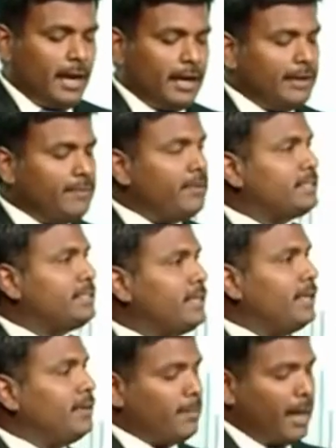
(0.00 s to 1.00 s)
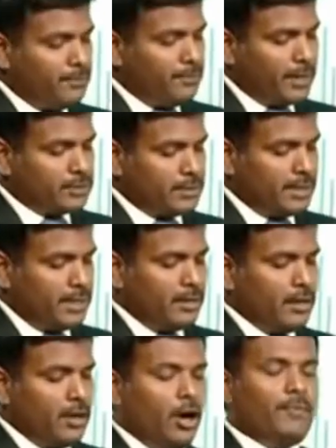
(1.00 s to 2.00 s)
and investing in
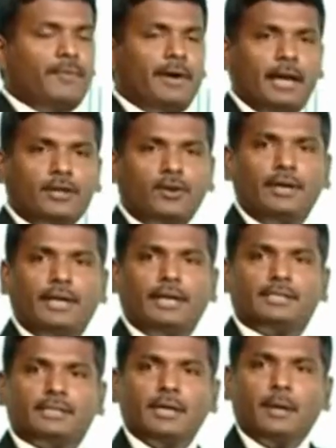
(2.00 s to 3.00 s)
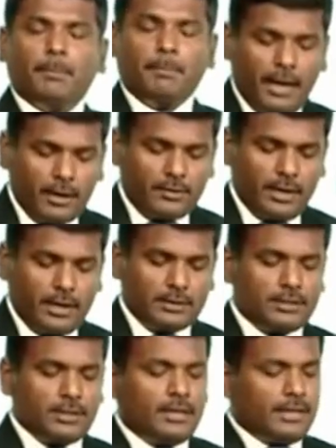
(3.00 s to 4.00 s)
manufacturing of electronics, bulk drugs,